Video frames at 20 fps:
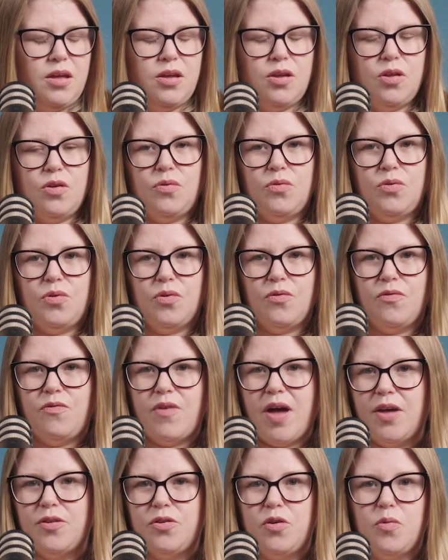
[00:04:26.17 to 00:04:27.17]
your
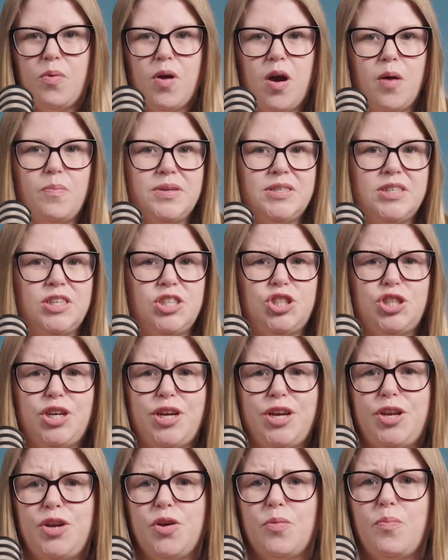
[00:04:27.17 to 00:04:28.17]
value
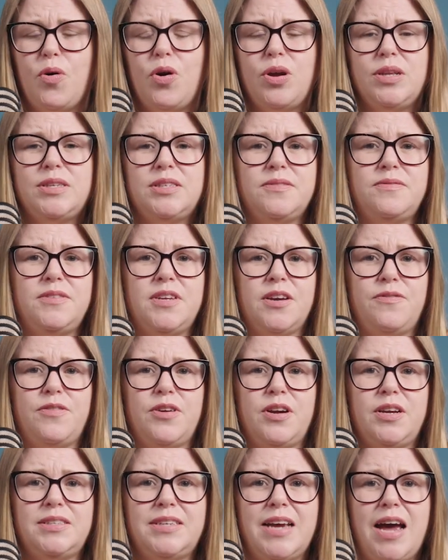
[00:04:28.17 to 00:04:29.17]
proposition, your points of difference,